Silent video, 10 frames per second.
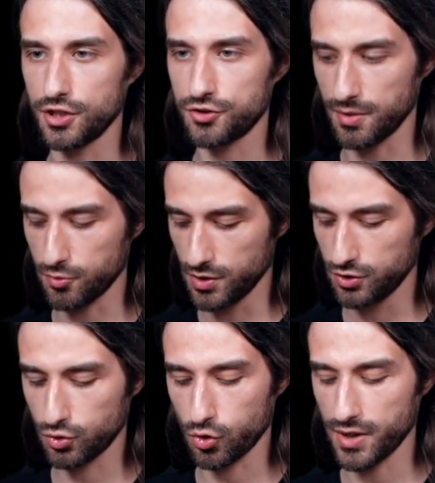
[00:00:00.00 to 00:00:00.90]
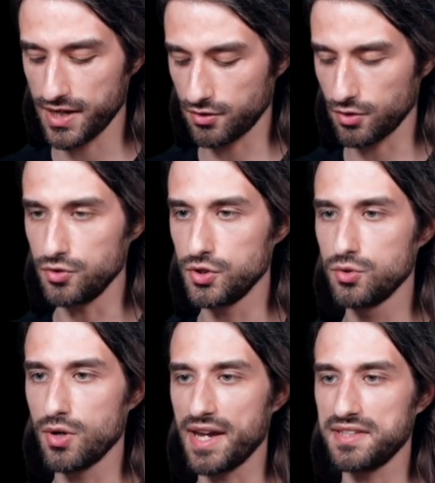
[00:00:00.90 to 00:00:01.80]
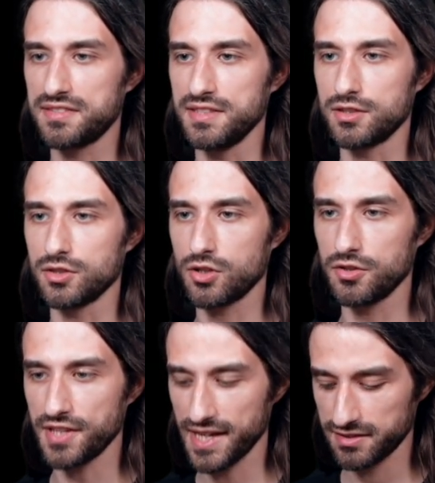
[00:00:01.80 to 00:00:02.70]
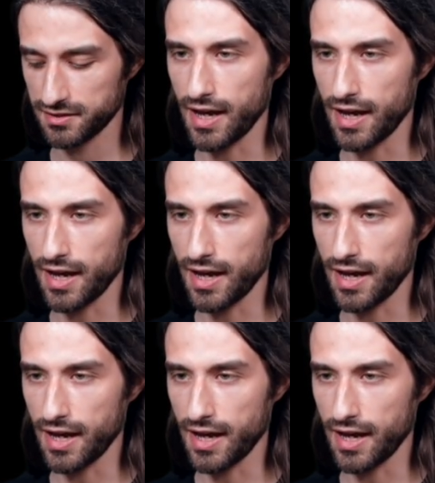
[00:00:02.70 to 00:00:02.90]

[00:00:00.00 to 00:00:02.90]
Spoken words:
So I'm going to create a new async context.